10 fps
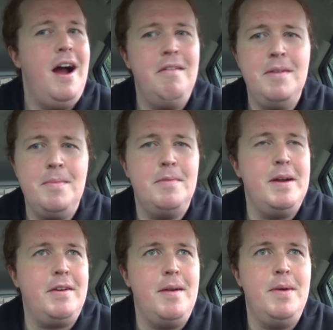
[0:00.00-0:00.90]
I remember
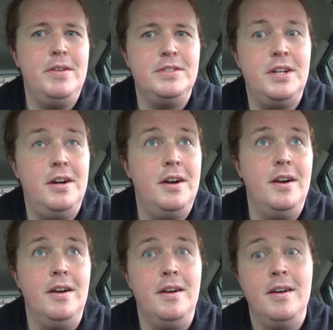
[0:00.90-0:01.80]
my grandmother's
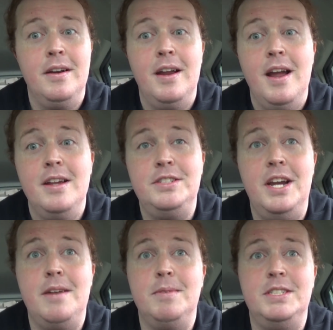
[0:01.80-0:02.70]
car,
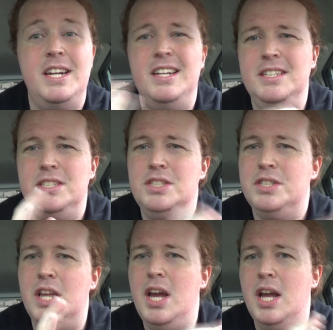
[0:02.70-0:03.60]
she had a Mercedes. This
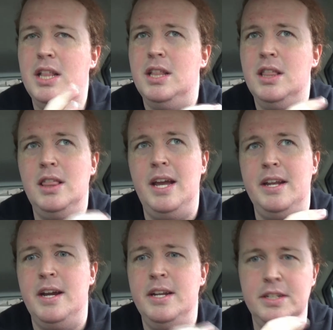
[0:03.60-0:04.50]
is like
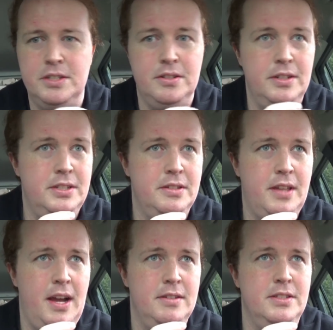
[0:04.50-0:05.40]
late 90s, early
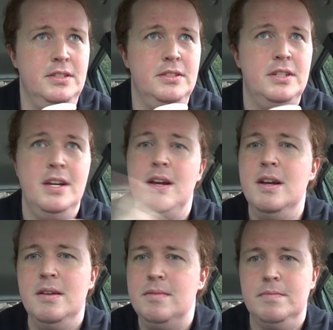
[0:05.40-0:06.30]
2000s.
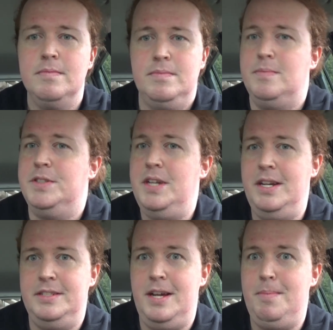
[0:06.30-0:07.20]

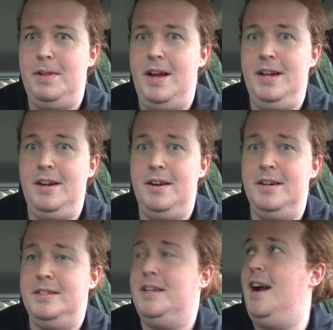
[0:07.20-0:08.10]
Mercedes, top-of-the-line
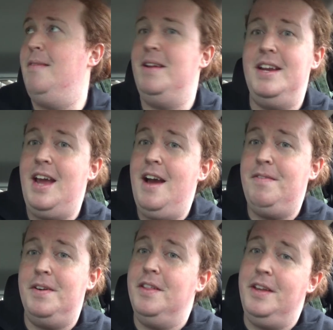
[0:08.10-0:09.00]
car at the time. They didn't
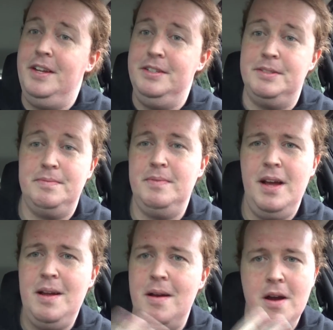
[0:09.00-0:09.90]
have one of these.
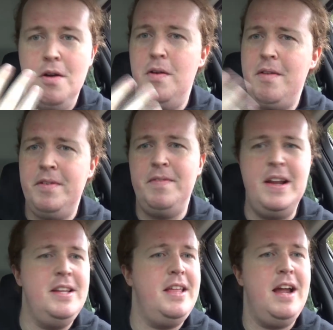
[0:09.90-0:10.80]
Whoever
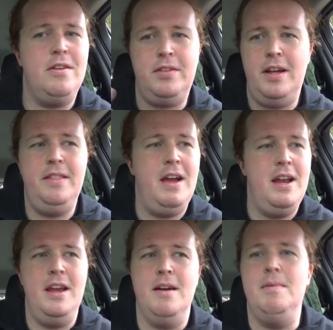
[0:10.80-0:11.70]
invented that or thought the
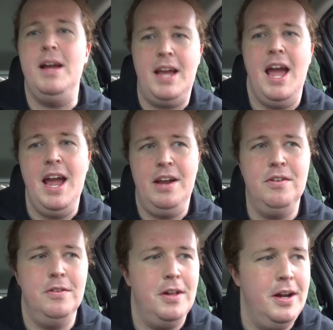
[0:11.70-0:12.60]
idea, I'm like,
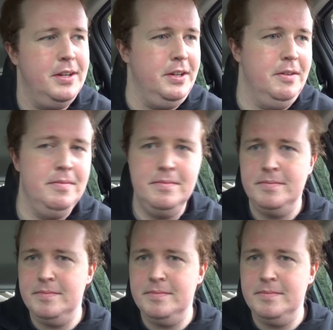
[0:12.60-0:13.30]
hey, cool on you.